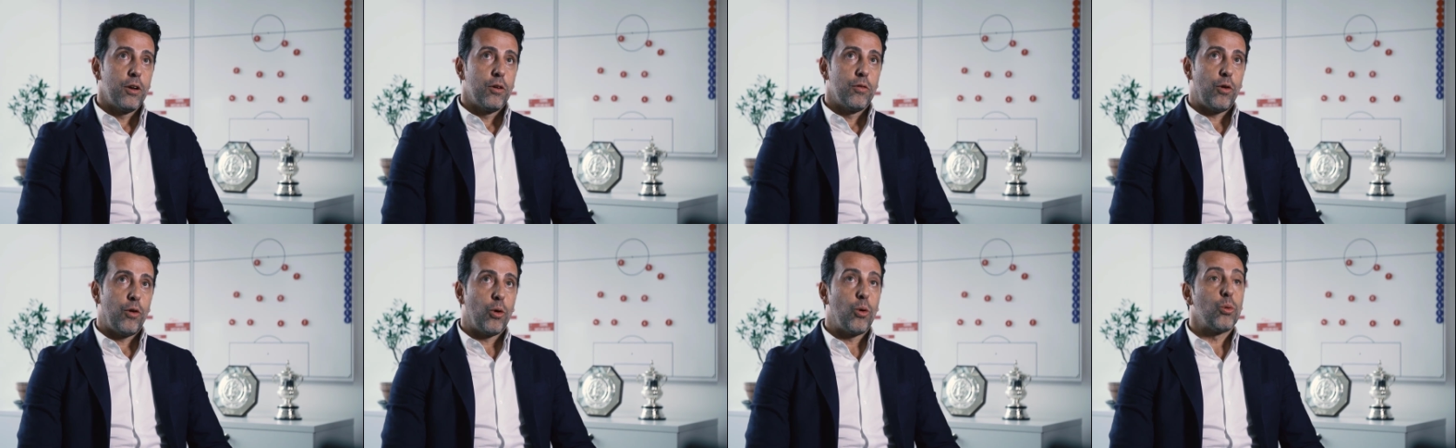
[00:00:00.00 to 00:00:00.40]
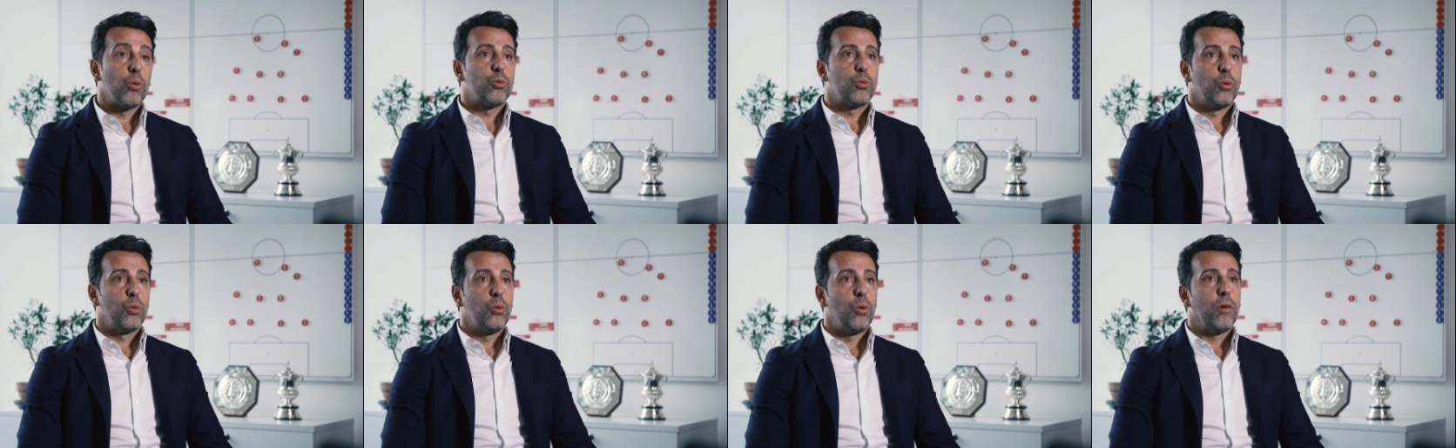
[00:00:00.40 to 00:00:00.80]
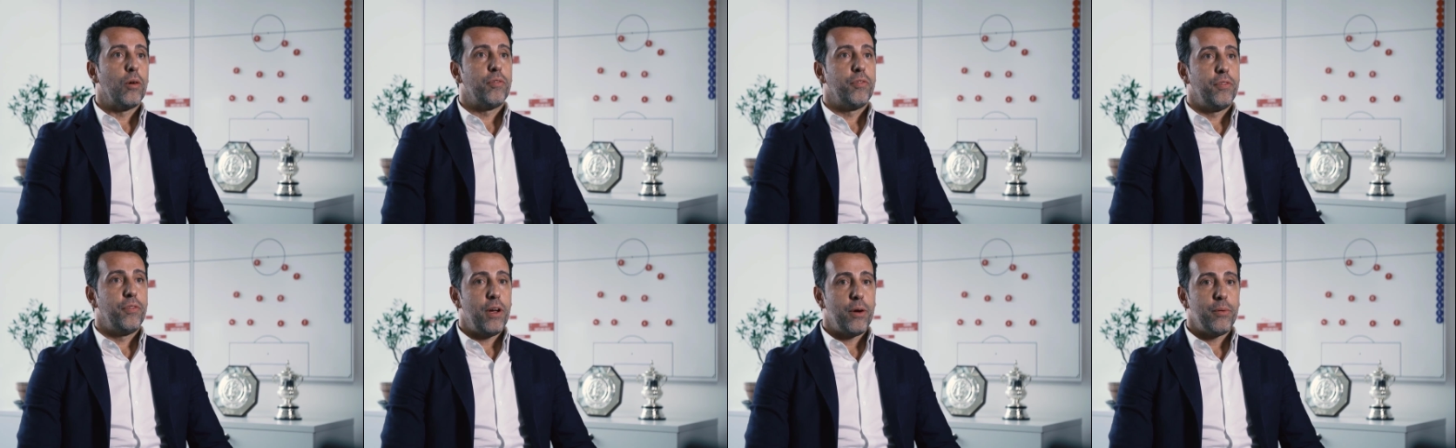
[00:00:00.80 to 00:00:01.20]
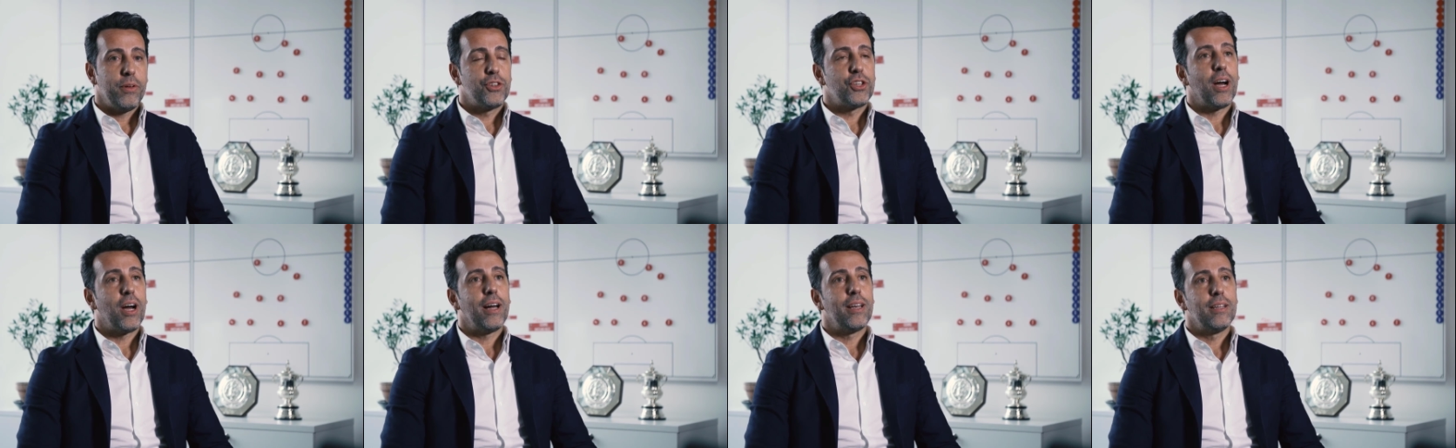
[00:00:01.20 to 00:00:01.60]
for go through a very
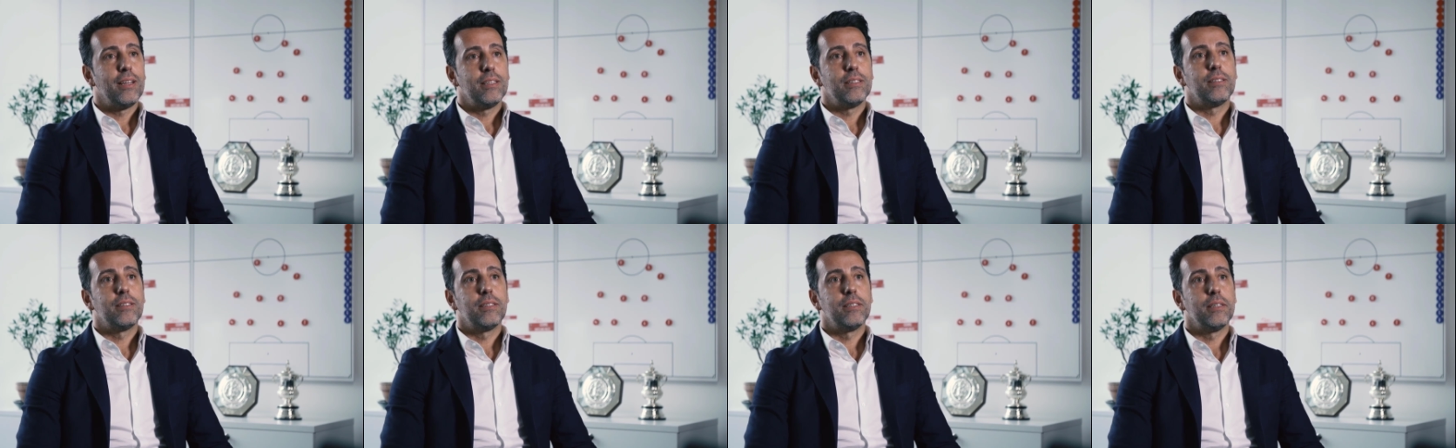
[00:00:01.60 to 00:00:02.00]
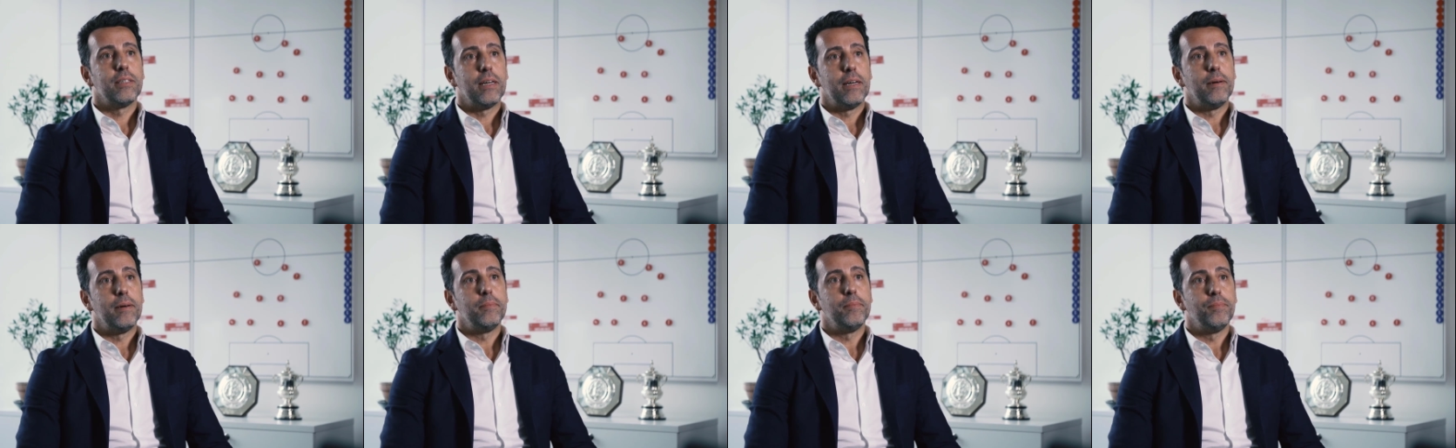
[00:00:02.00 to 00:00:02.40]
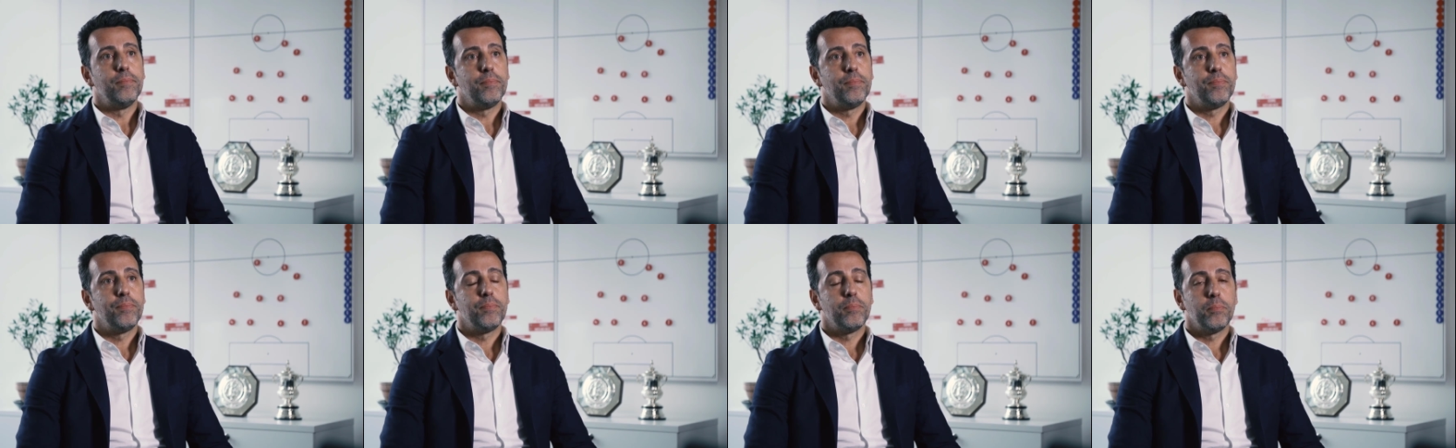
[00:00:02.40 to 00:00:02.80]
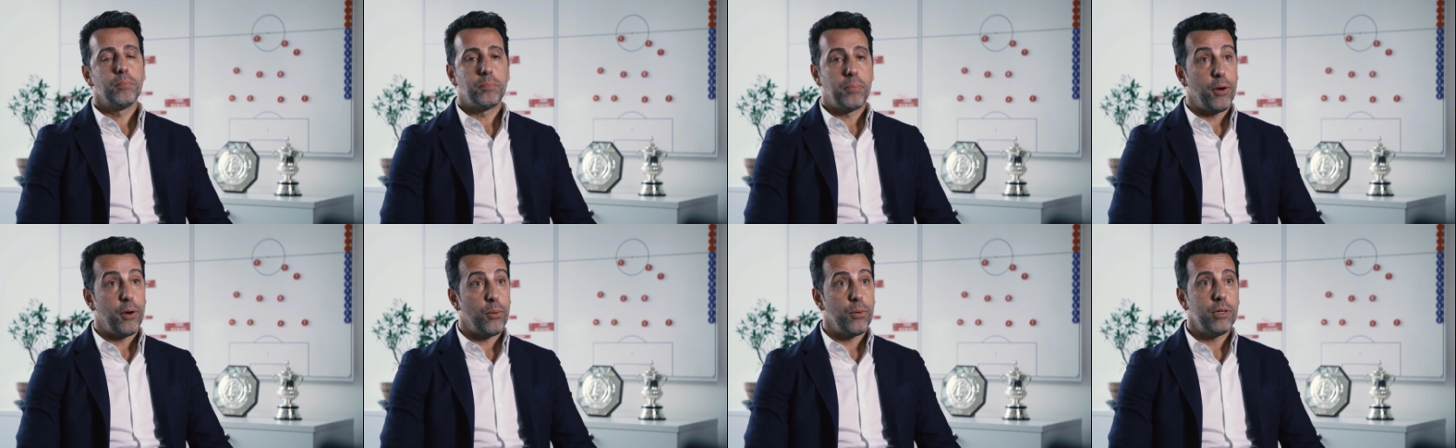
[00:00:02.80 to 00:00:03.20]
challenged um,
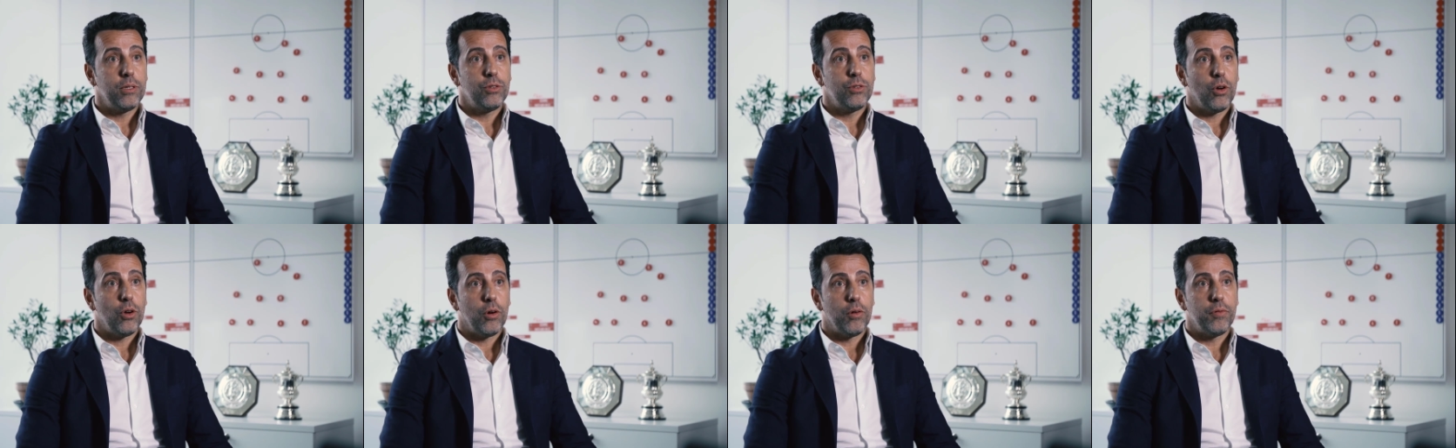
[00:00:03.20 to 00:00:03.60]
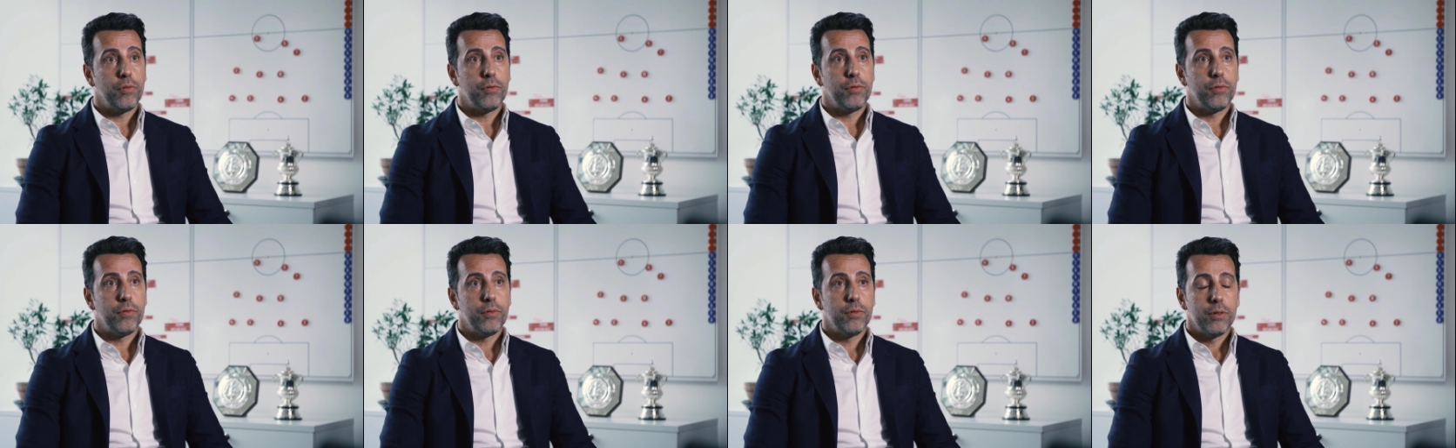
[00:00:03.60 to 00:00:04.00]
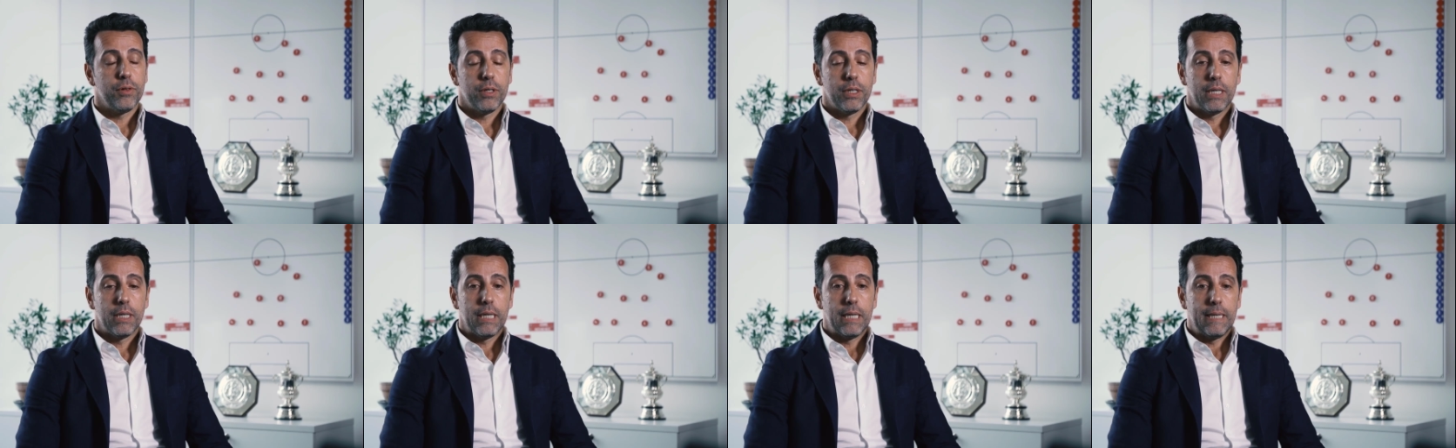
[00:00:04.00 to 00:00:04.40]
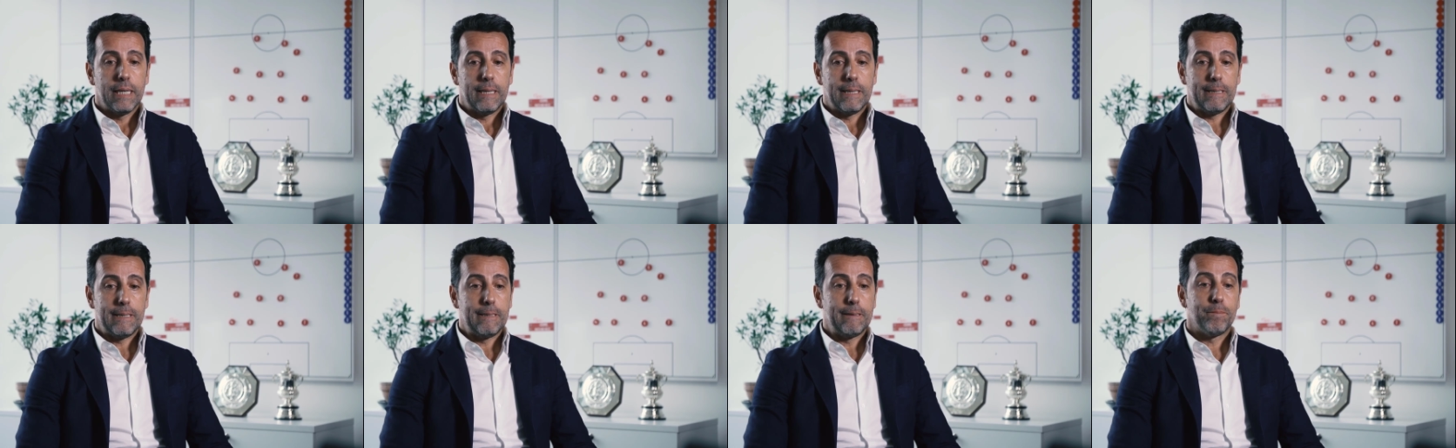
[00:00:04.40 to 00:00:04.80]
period of
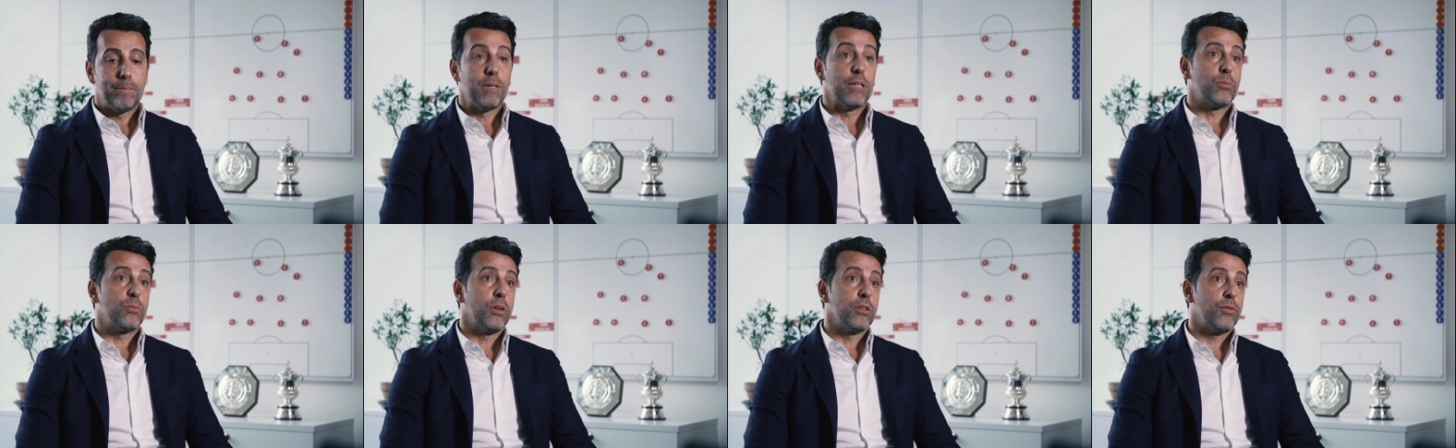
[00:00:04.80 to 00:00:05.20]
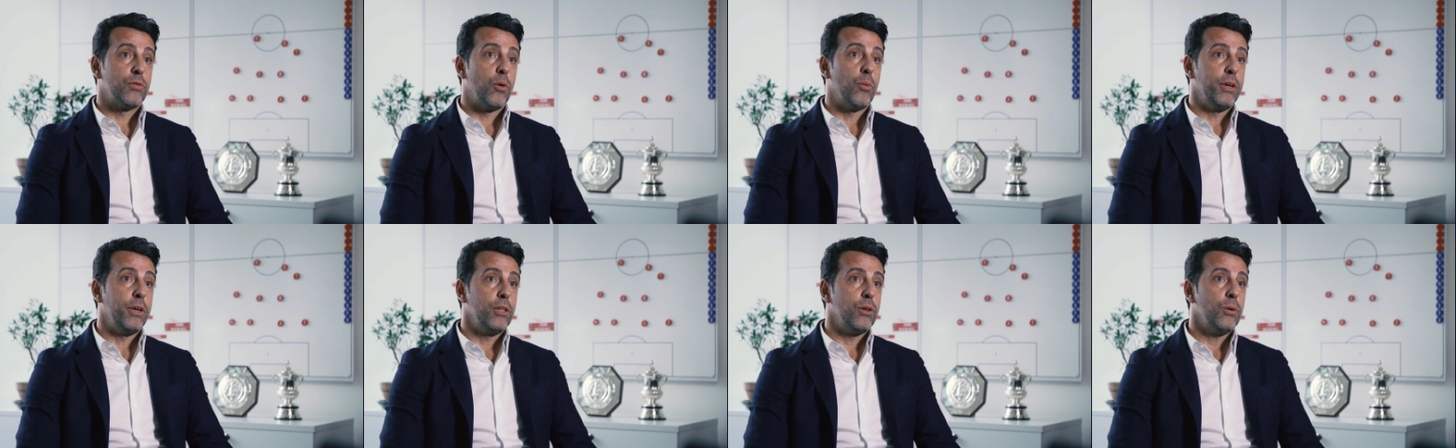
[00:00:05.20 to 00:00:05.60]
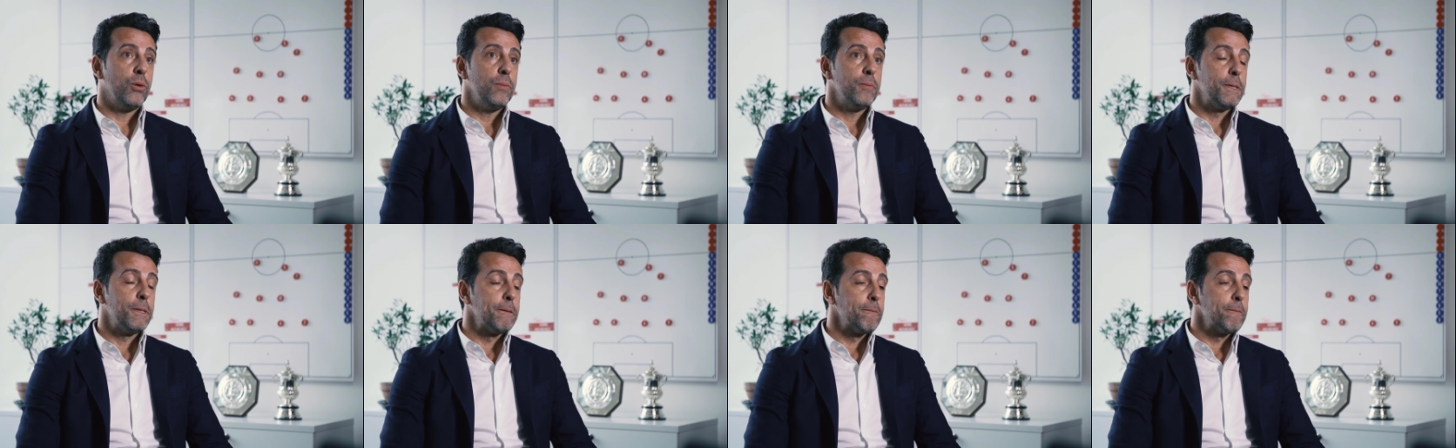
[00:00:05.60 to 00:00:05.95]
uh, the transfer window.